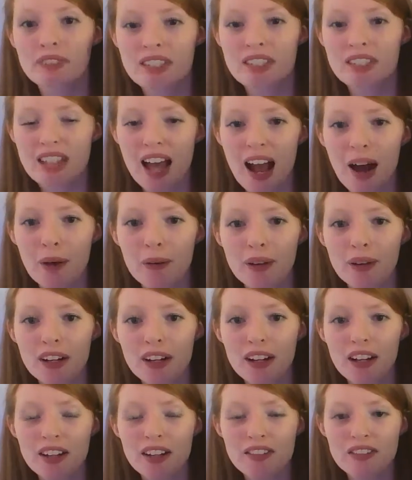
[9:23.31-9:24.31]

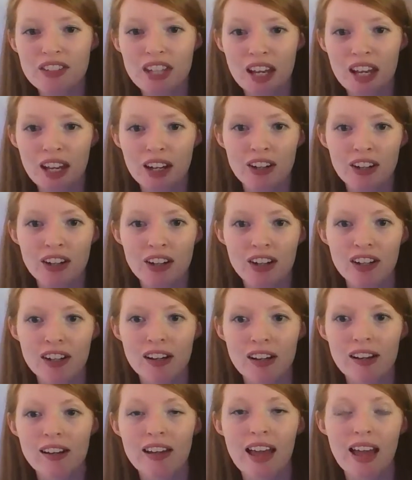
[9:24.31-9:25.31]
Tower of
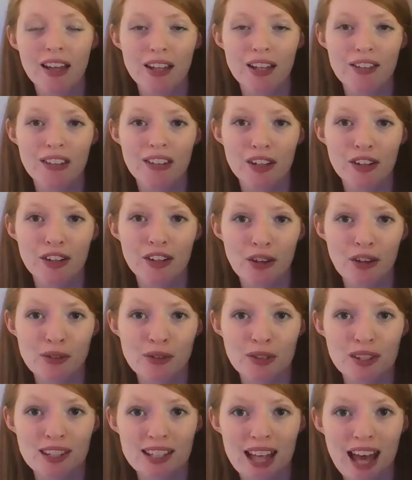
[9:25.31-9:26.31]
Terror Elevator
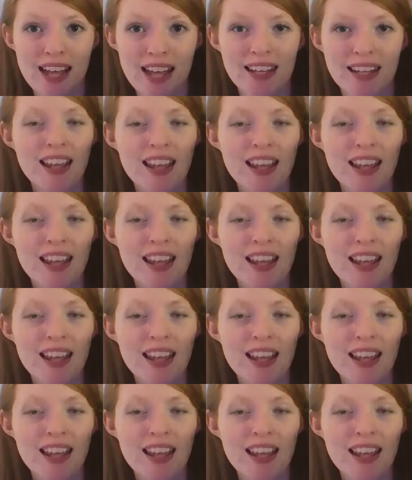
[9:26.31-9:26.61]
Ghost set.